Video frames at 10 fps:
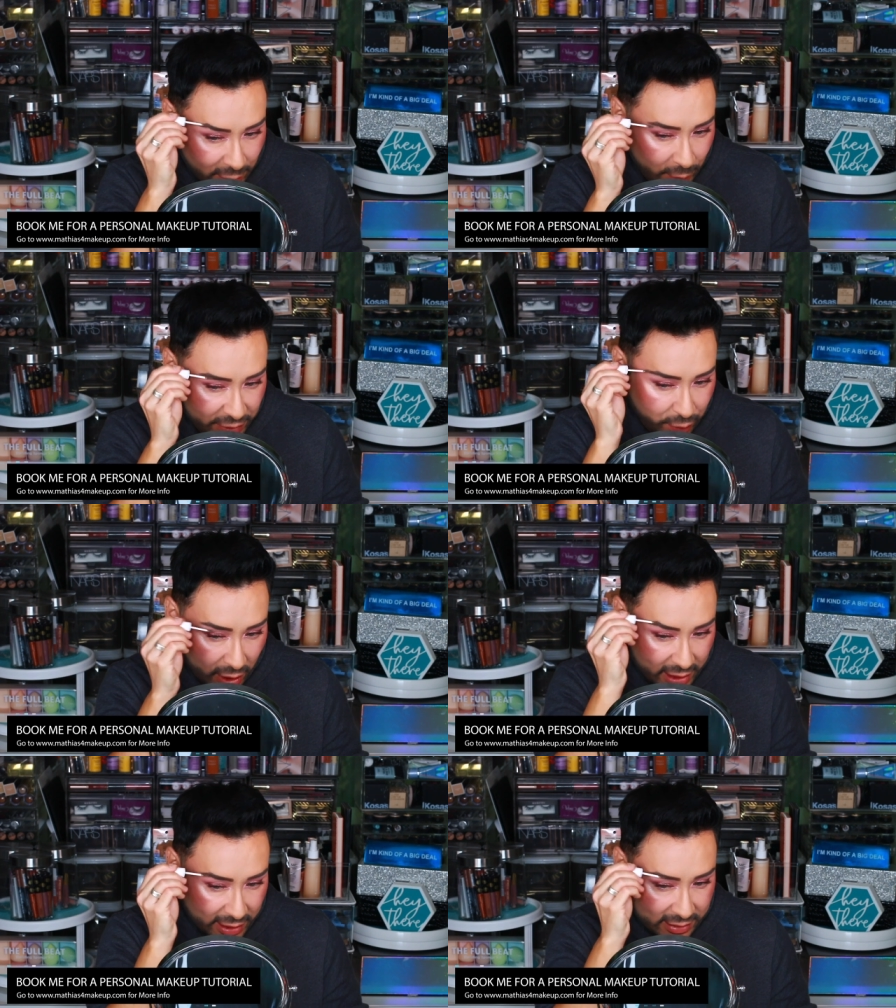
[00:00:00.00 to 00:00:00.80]
with
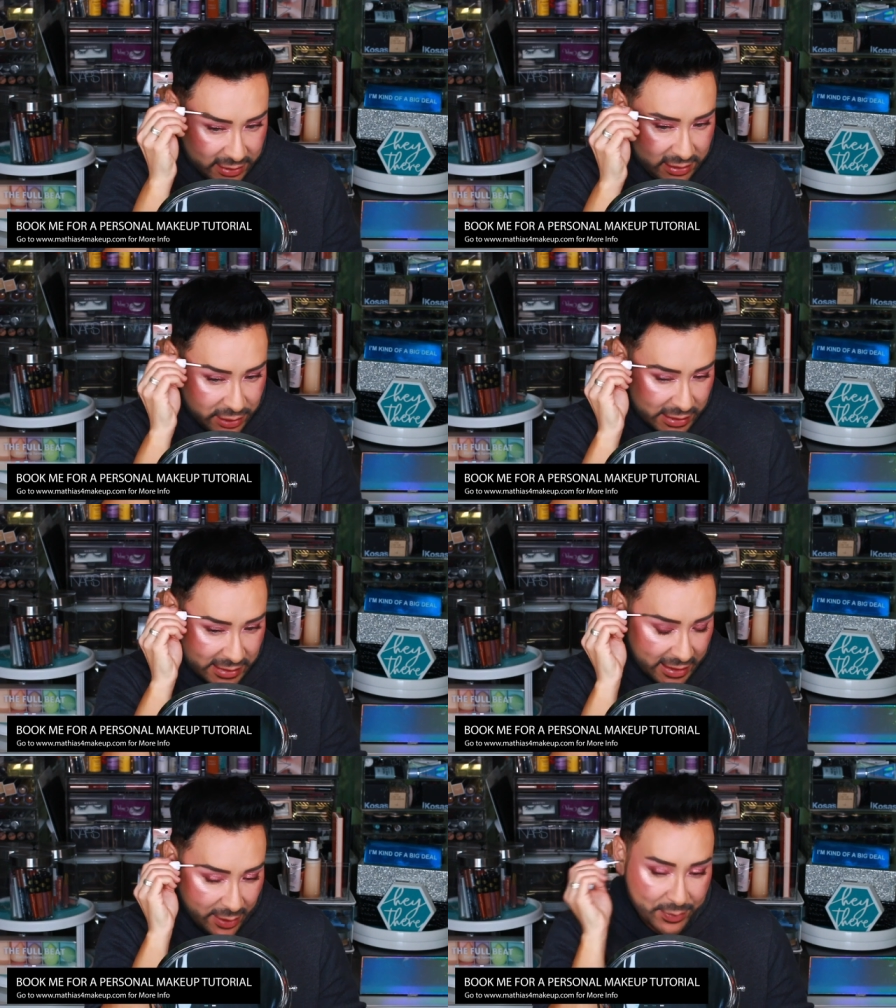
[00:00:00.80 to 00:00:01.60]
products, just
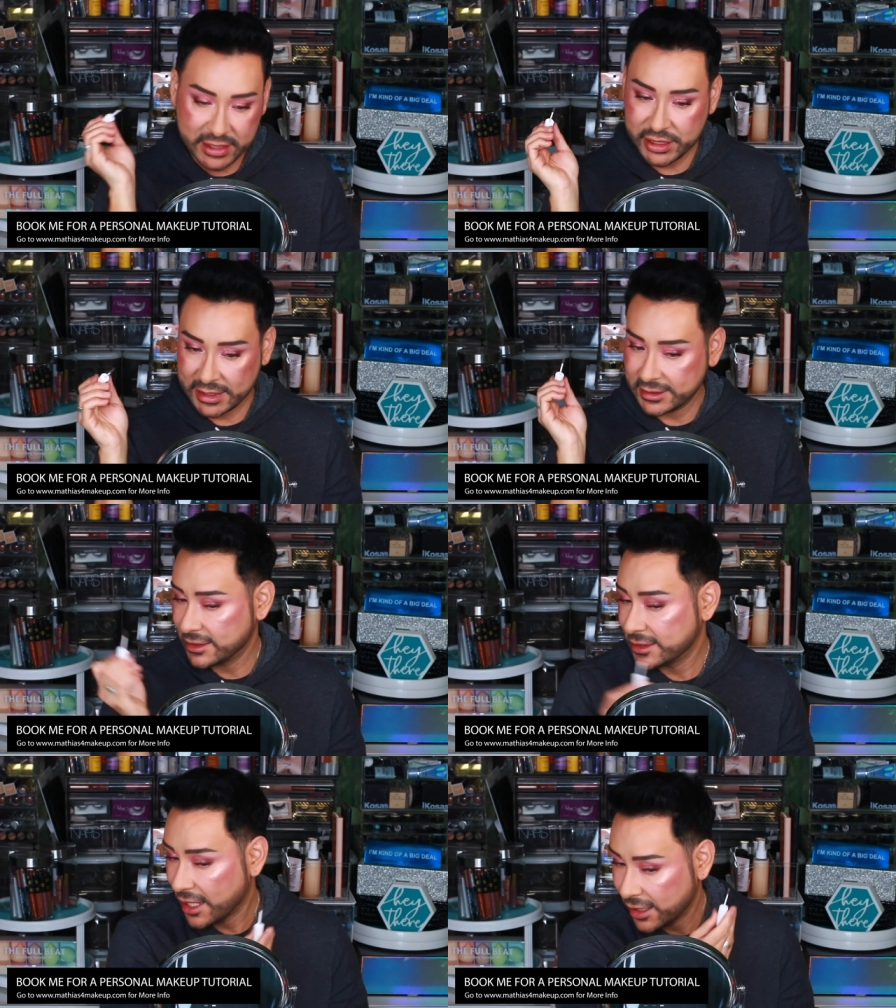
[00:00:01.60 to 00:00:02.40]
like I'm mentioning
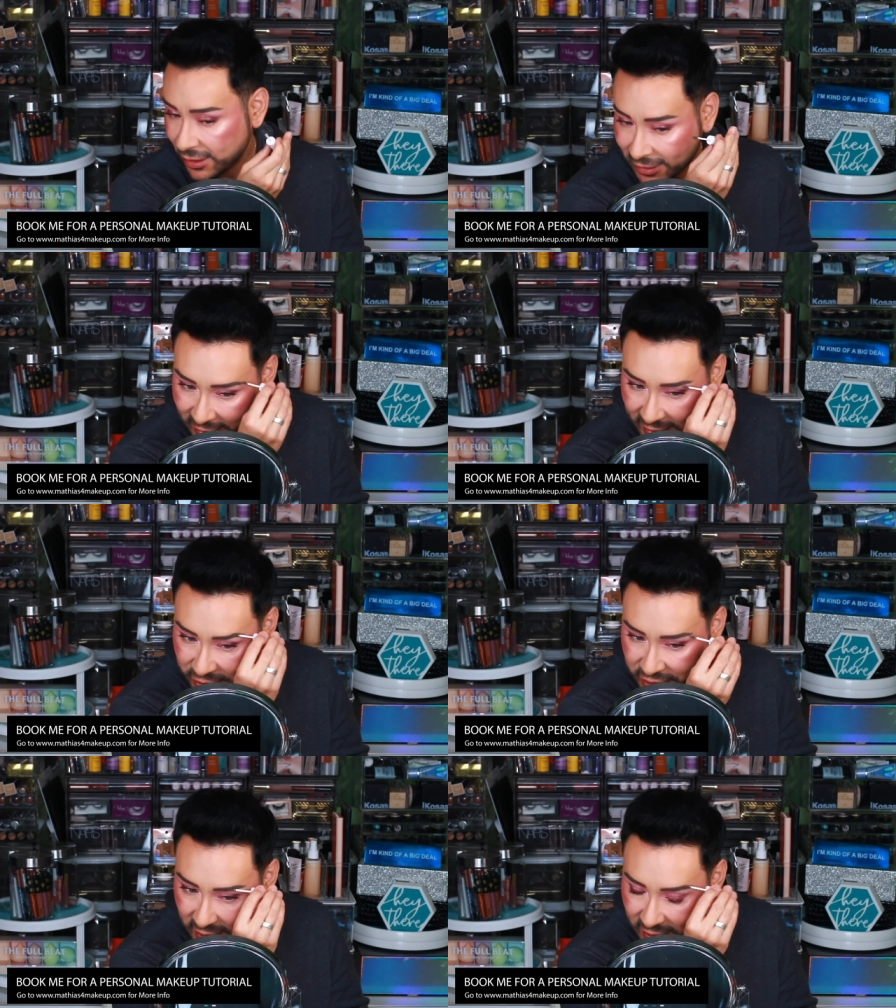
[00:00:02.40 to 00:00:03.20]
today,
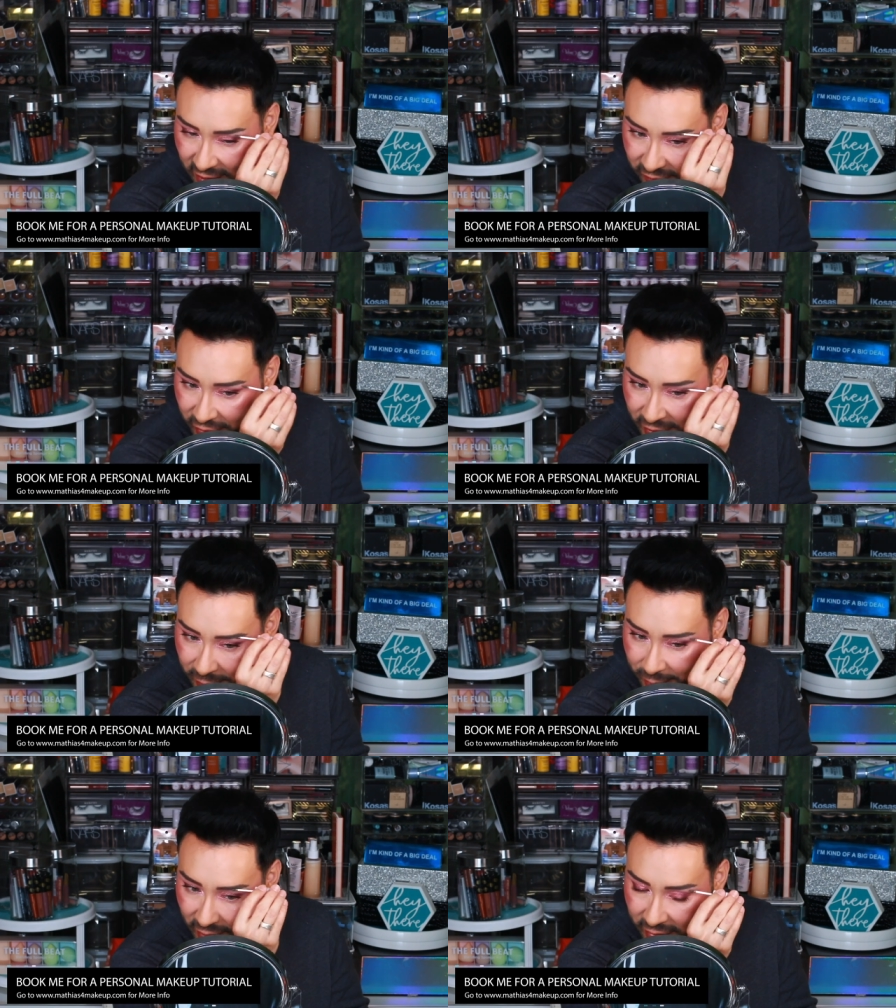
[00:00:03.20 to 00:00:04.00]
each and every
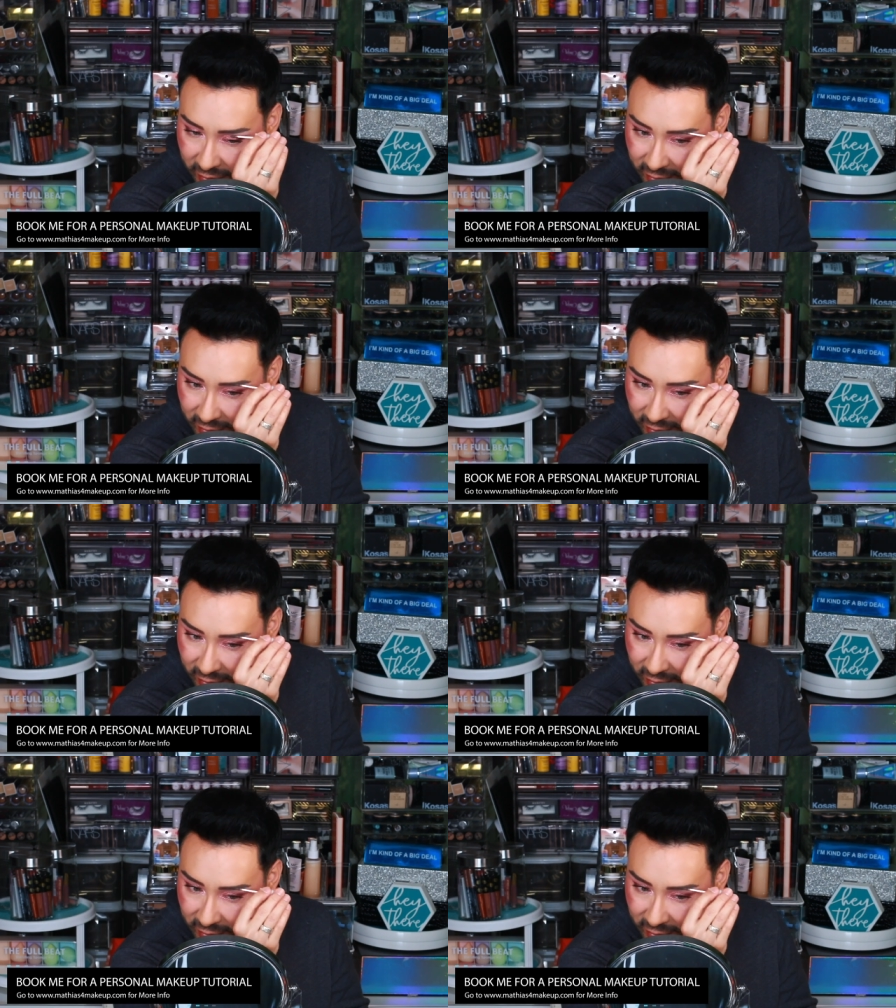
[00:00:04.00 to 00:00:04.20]
month.